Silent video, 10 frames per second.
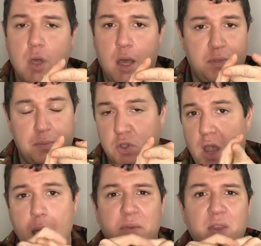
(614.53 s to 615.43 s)
Uh,
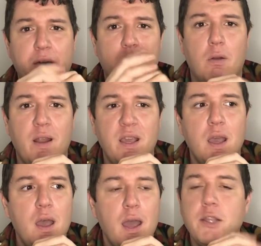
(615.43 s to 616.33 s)
subscribe if you haven't
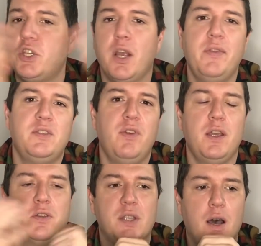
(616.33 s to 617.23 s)
already and share these
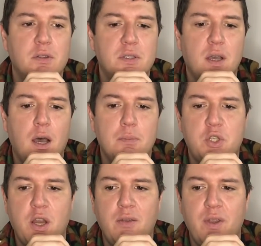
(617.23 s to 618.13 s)
videos out. Um,
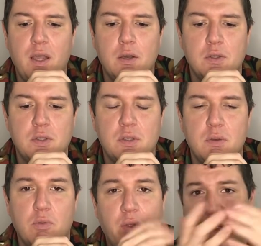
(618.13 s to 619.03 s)
sharing
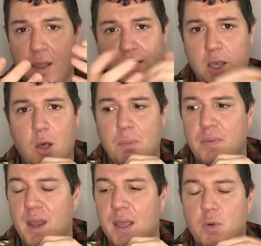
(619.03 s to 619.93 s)
videos really does
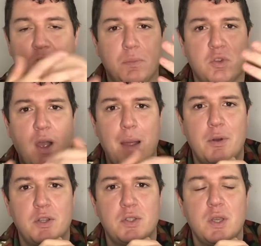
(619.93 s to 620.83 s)
help. Then I get more
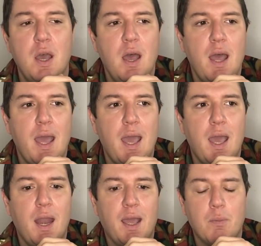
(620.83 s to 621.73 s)
subscribers
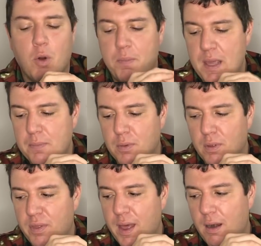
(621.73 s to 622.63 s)
and I get more
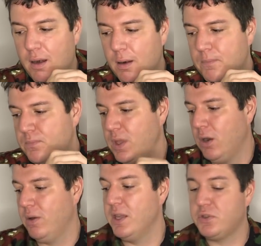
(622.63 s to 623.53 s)
people that are, you
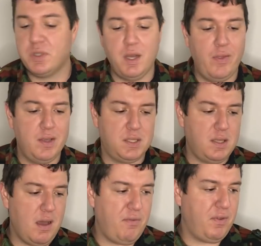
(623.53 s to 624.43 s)
know, interested in this
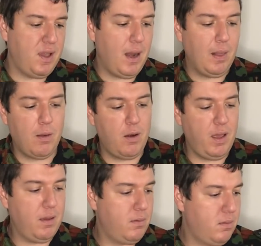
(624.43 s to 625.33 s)
stuff and kind of
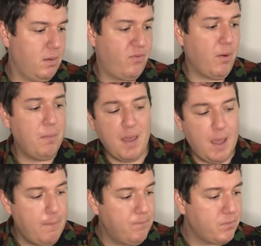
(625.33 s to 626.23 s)
learning from
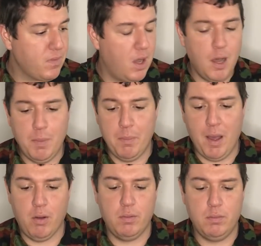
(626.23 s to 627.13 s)
me um,
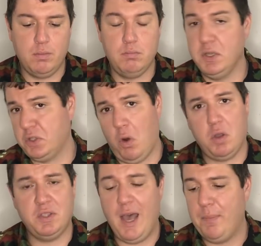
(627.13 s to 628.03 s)
about
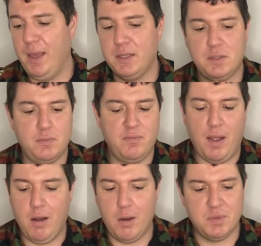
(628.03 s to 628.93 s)
historical topics,
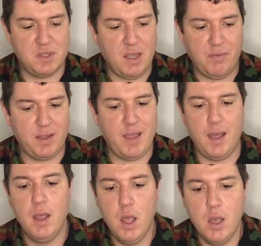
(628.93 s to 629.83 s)
firearms and stuff like
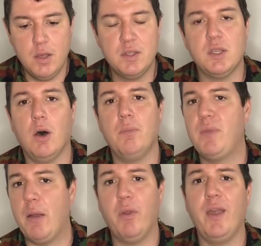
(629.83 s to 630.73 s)
that. So
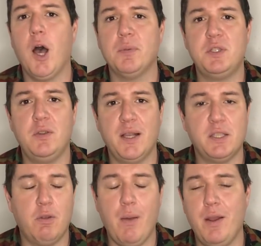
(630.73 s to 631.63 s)
that really helps too.
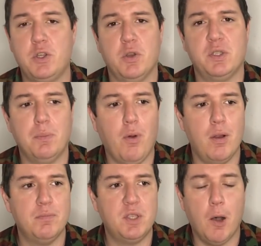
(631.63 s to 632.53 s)
That's a great way to show
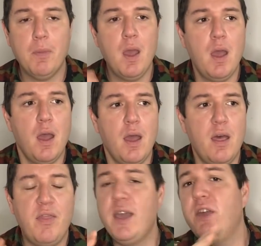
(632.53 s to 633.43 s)
support. So
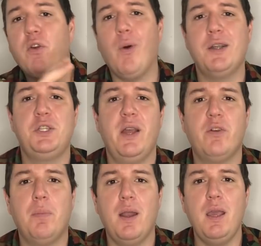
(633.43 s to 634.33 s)
thank you for watching
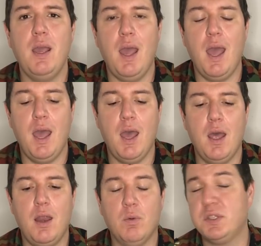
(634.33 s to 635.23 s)
everybody
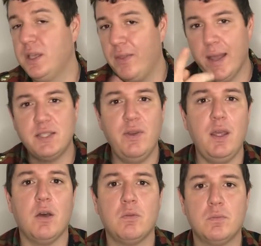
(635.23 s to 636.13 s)
and we'll see you on the next
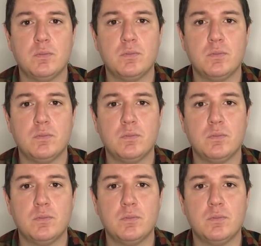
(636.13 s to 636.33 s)
video.